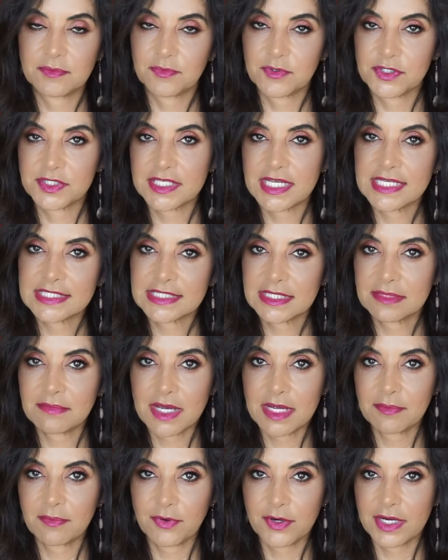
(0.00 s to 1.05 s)
the Precisely
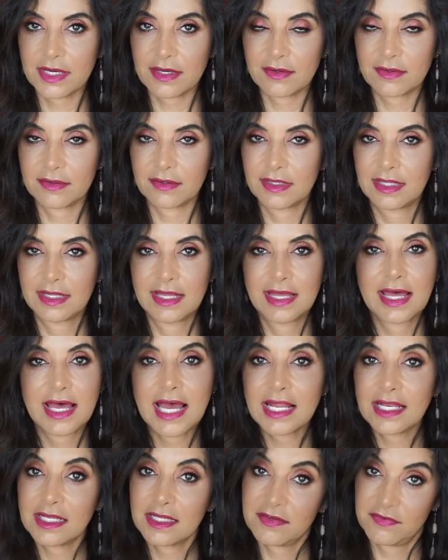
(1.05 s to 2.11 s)
My Brow.
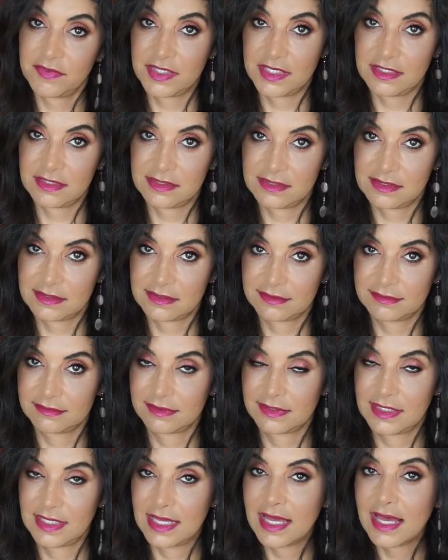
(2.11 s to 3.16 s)
I love these.
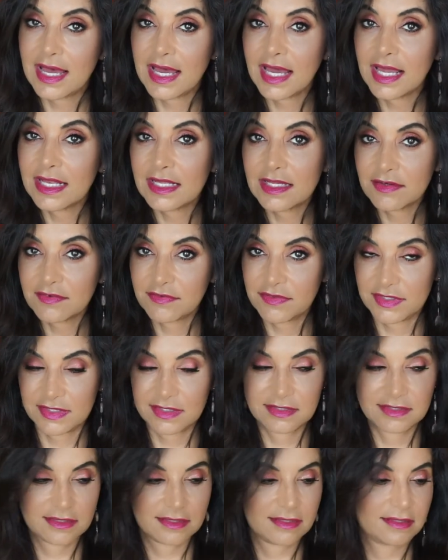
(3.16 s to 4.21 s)
I love
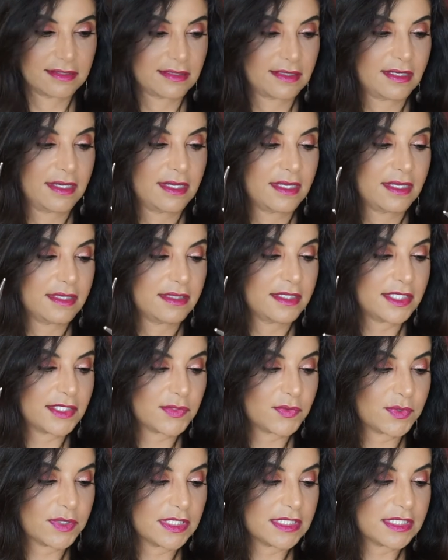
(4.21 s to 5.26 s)
these. This
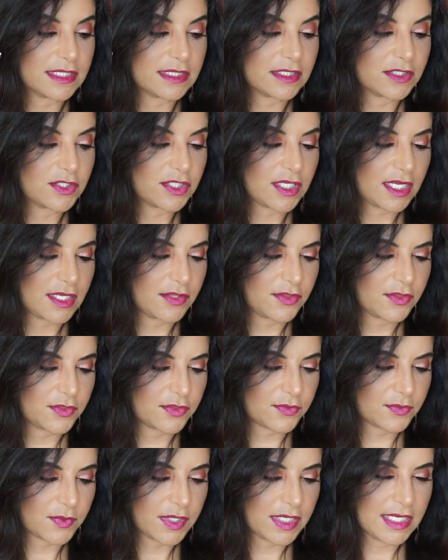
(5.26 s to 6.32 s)
one is in the shade
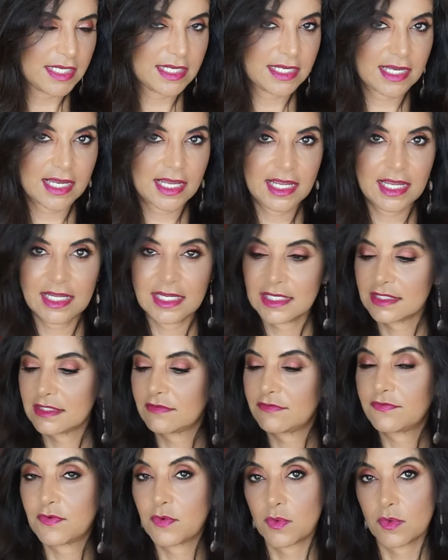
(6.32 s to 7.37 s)
3
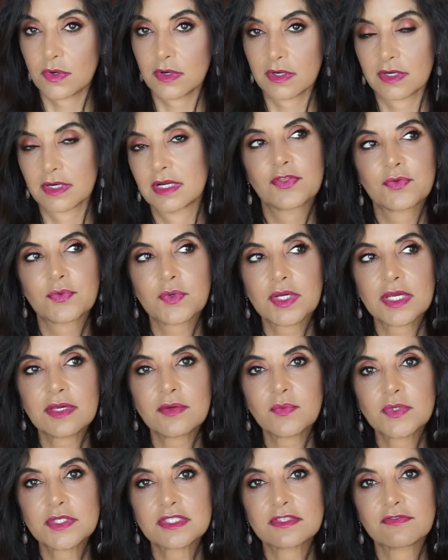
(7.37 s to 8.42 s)
and 4.
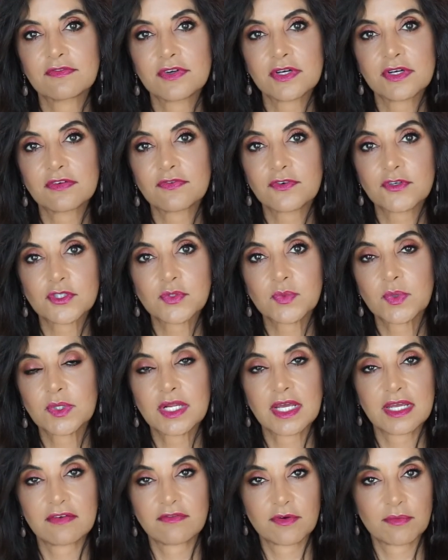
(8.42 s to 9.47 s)
3 was the very first one
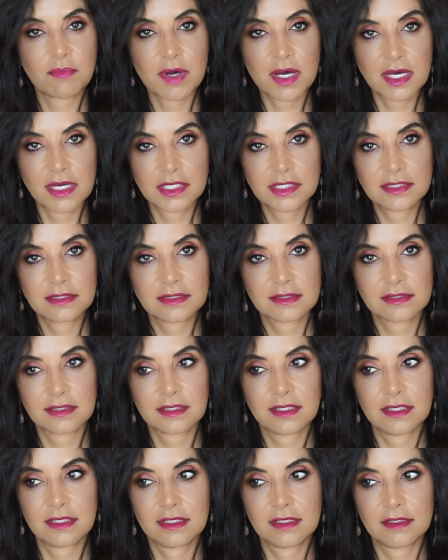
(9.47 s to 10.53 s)
I ever bought.
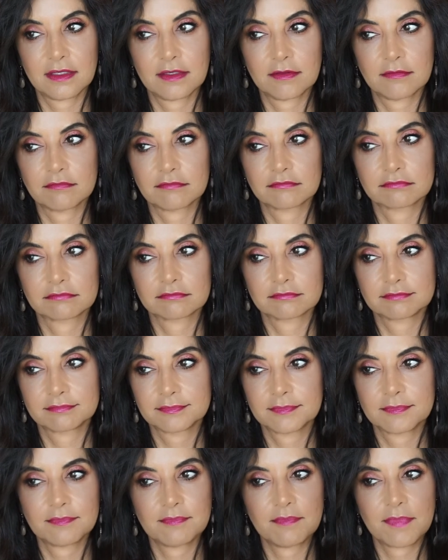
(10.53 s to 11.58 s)
Um,
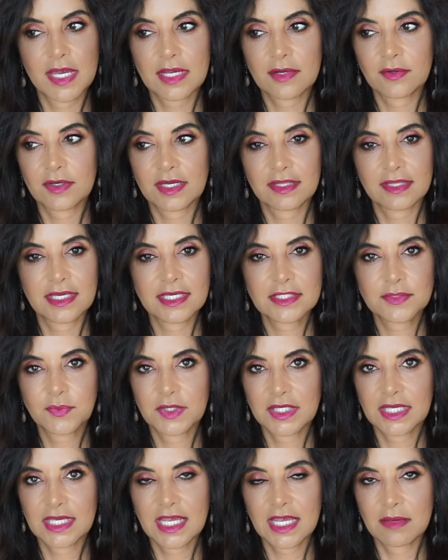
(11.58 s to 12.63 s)
back, I guess,
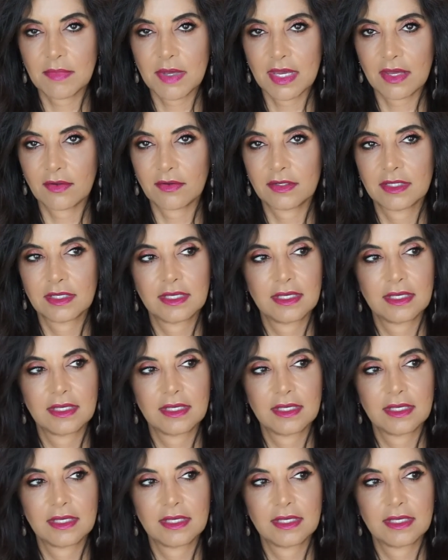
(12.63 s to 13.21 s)
when it came out.